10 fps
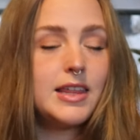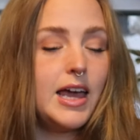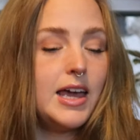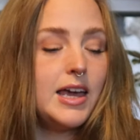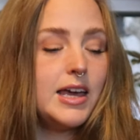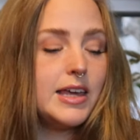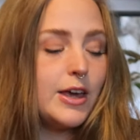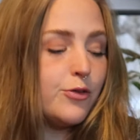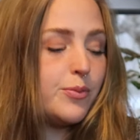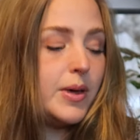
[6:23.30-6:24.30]
they
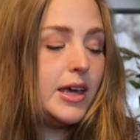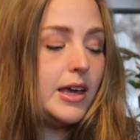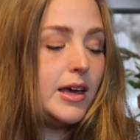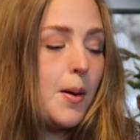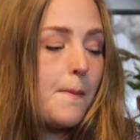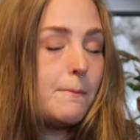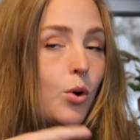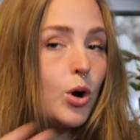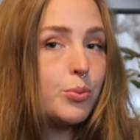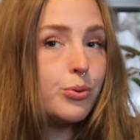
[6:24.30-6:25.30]
give me
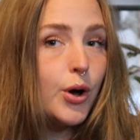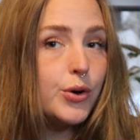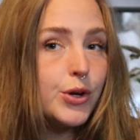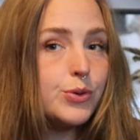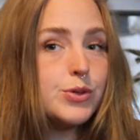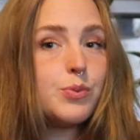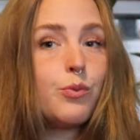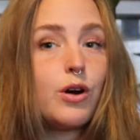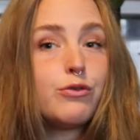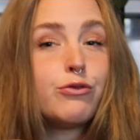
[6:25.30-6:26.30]
more produce
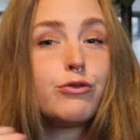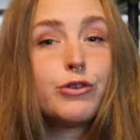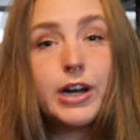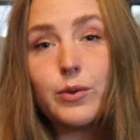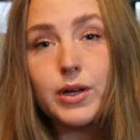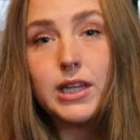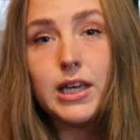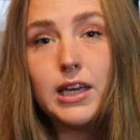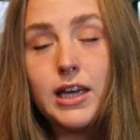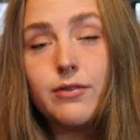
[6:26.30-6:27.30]
more frequently,
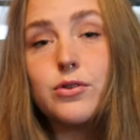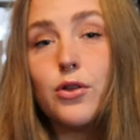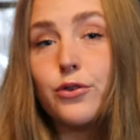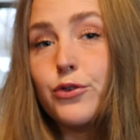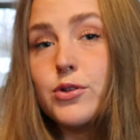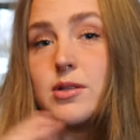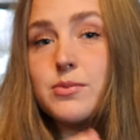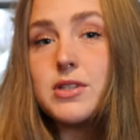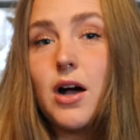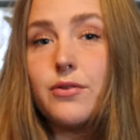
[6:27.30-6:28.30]
even though the fruits
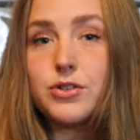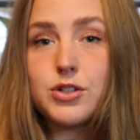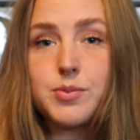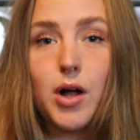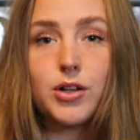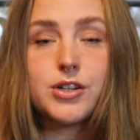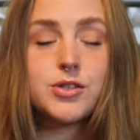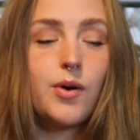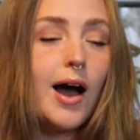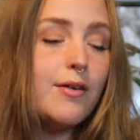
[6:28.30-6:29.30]
themselves are smaller.
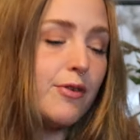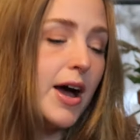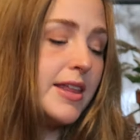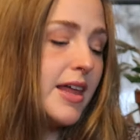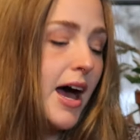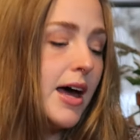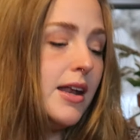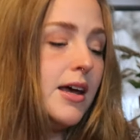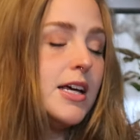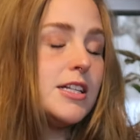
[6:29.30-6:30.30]
So I find
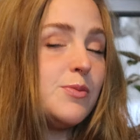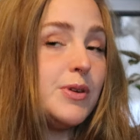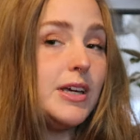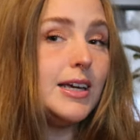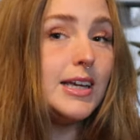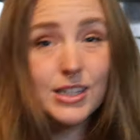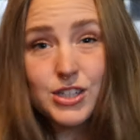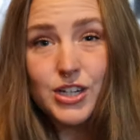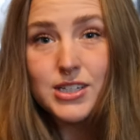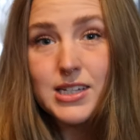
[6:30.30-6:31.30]
that to be
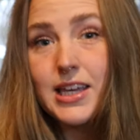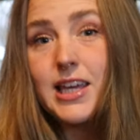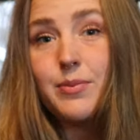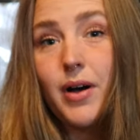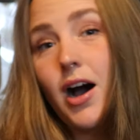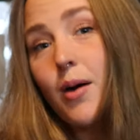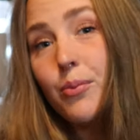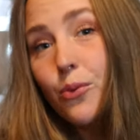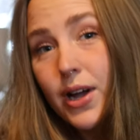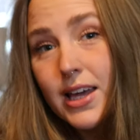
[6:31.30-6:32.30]
easier to keep
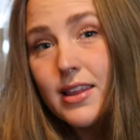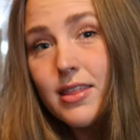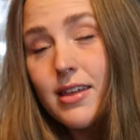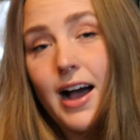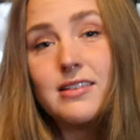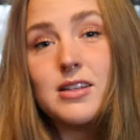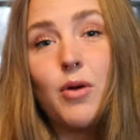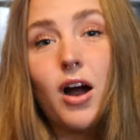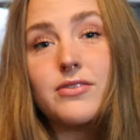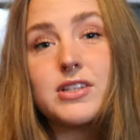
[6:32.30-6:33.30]
up with as I'm
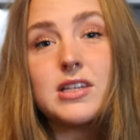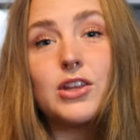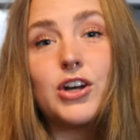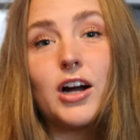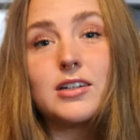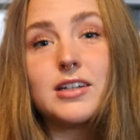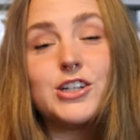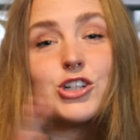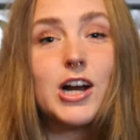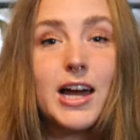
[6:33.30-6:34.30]
harvesting the garden
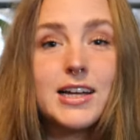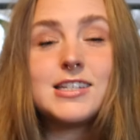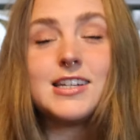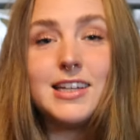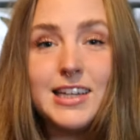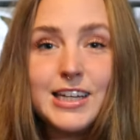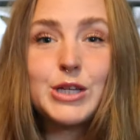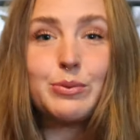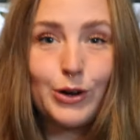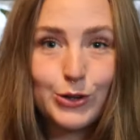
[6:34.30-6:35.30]
and trying to eat
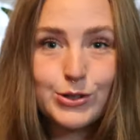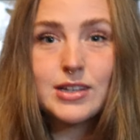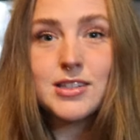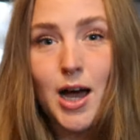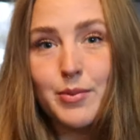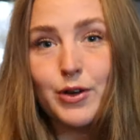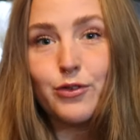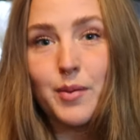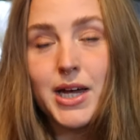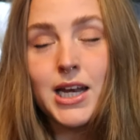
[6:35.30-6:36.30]
the produce that's coming
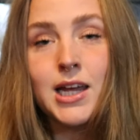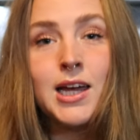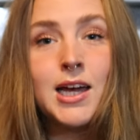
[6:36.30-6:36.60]
from it,